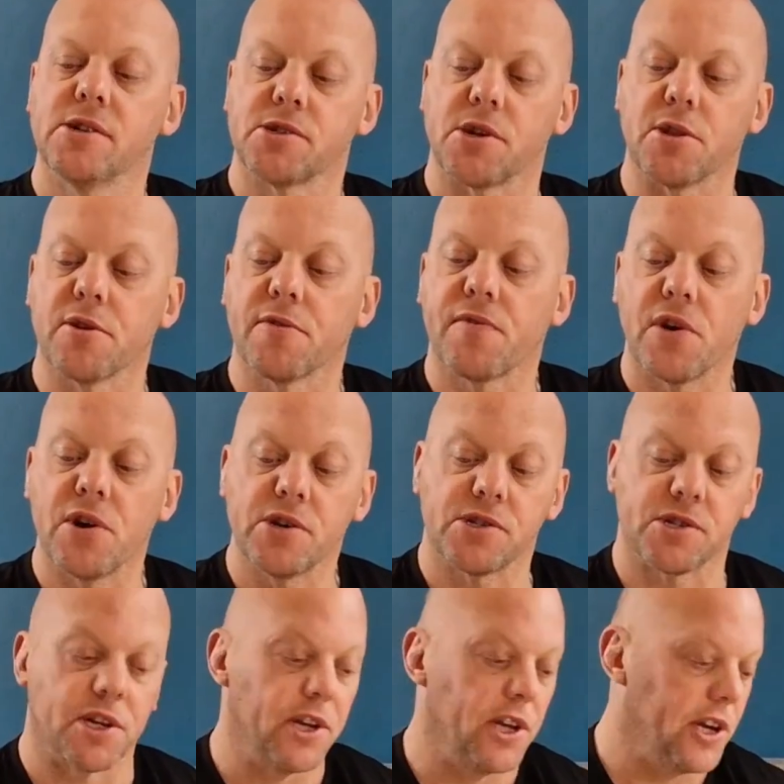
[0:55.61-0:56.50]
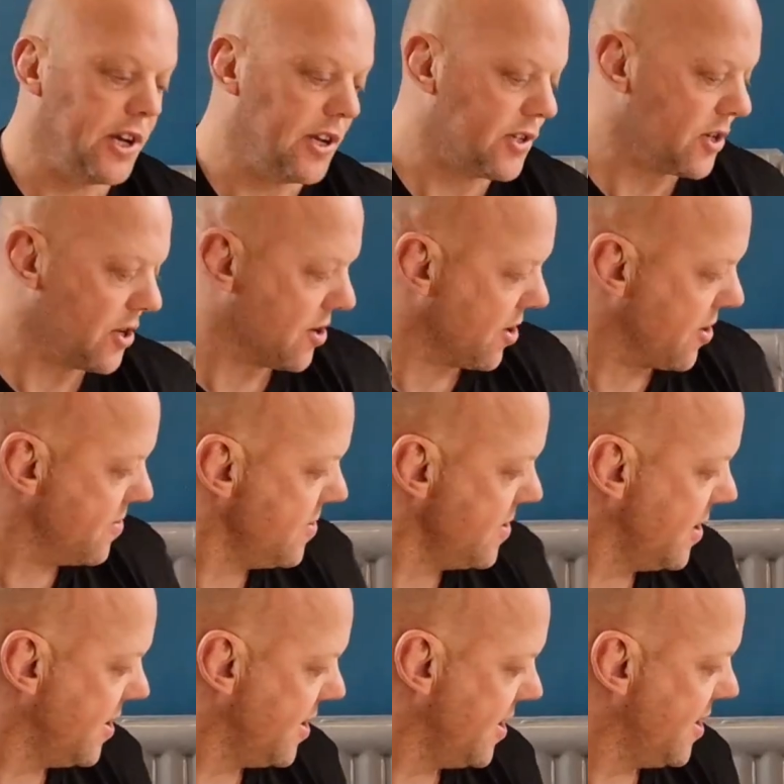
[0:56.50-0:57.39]
So the first thing you need to do
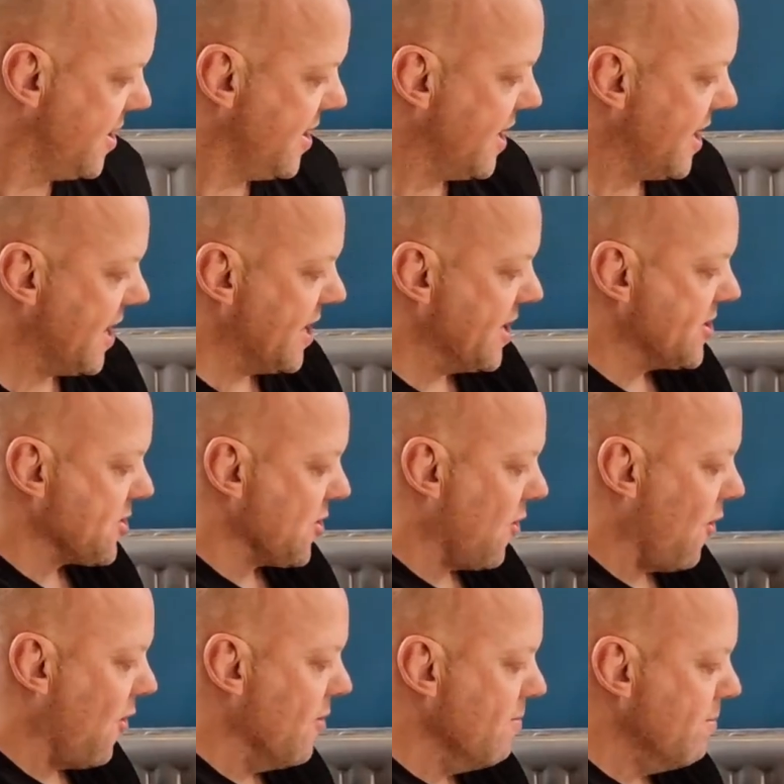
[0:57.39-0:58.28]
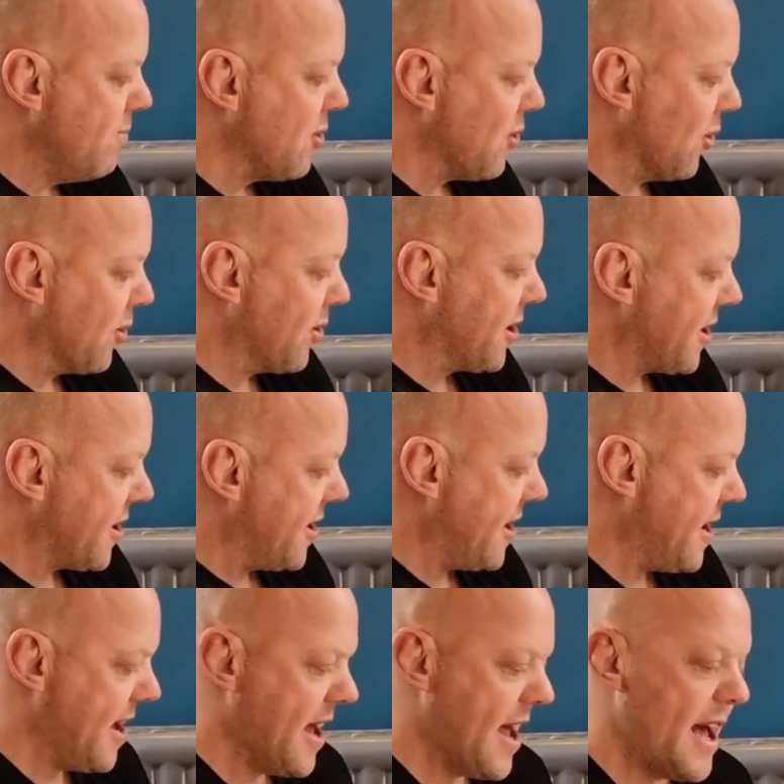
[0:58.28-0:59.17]
is unplug
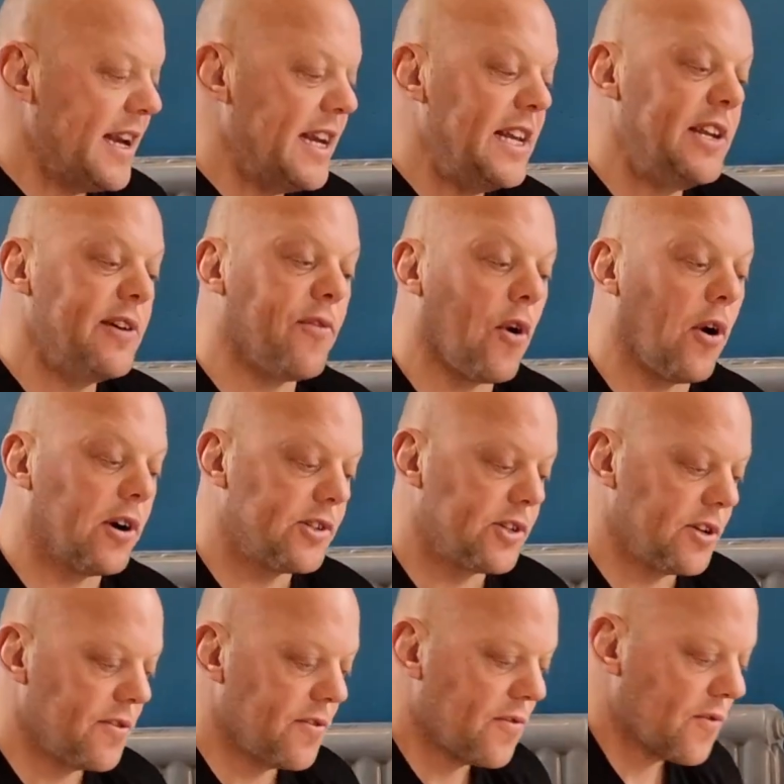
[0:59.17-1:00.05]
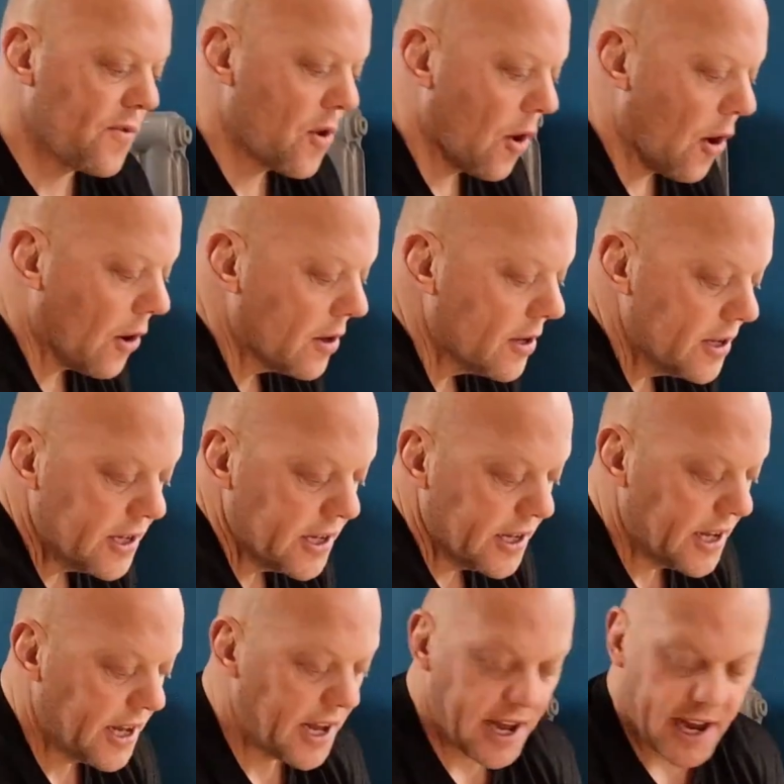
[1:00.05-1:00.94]
any devices you've got
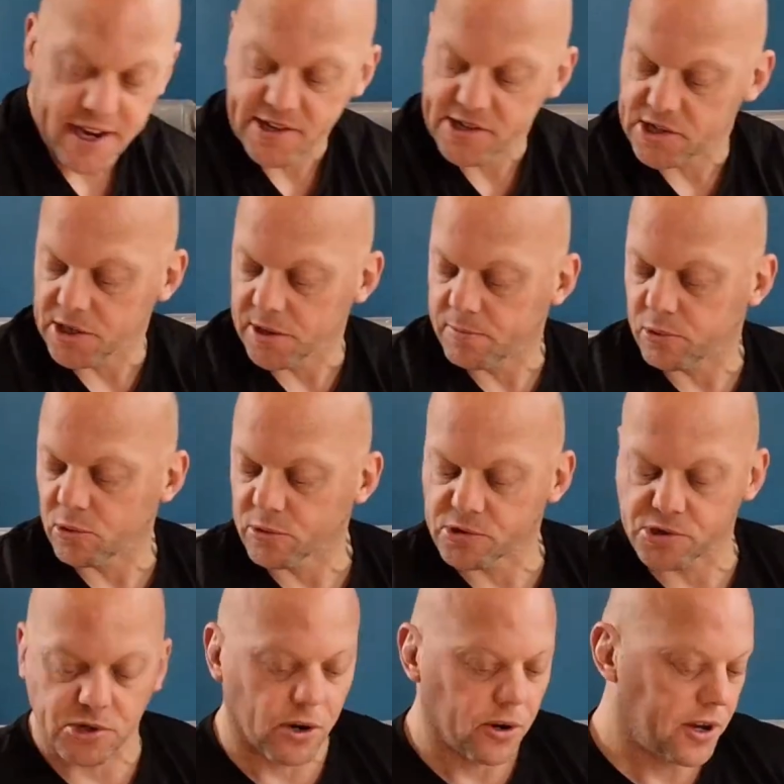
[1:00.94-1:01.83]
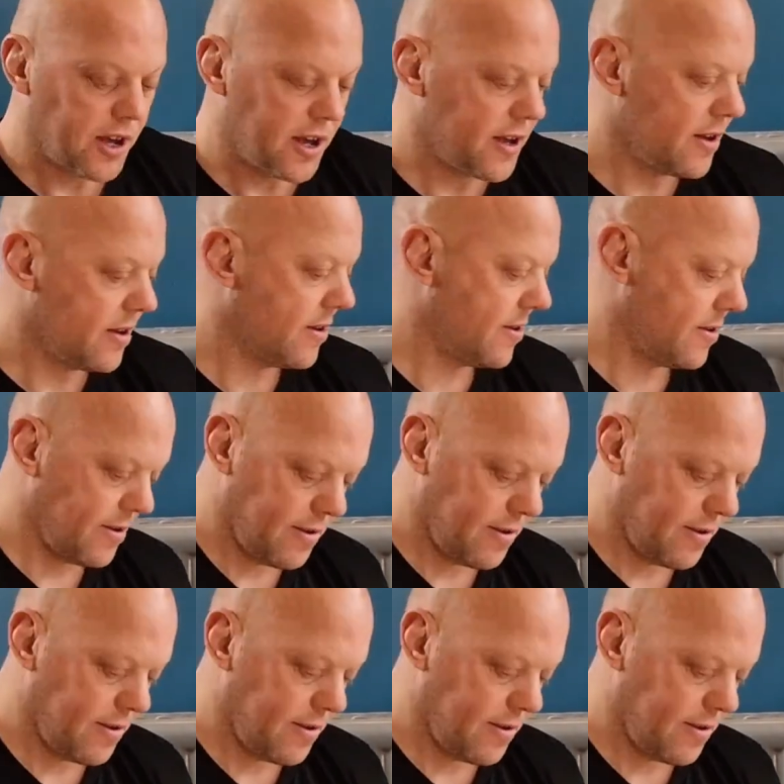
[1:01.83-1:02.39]
into the plug socket,